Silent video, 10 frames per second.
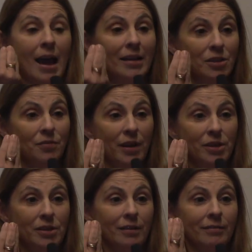the
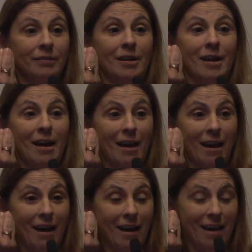activation
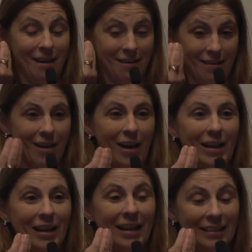
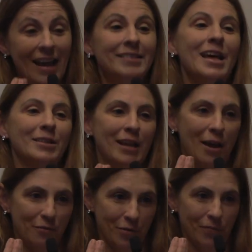at that
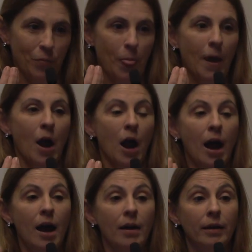
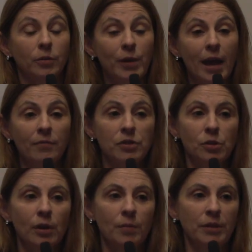level. We have
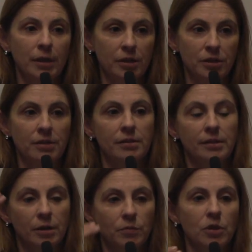two limitations in
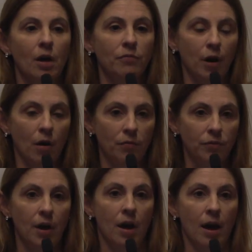terms
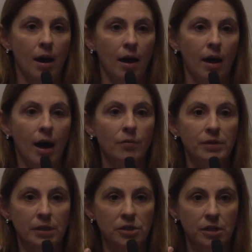of
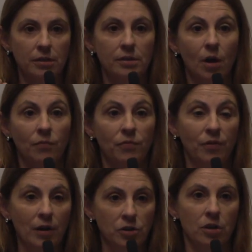acquisitions of
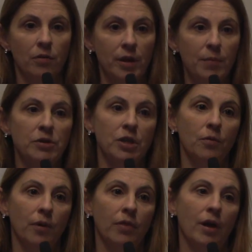functional
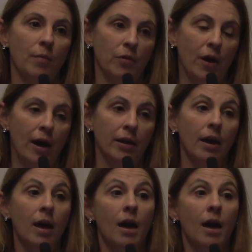imaging with MRI.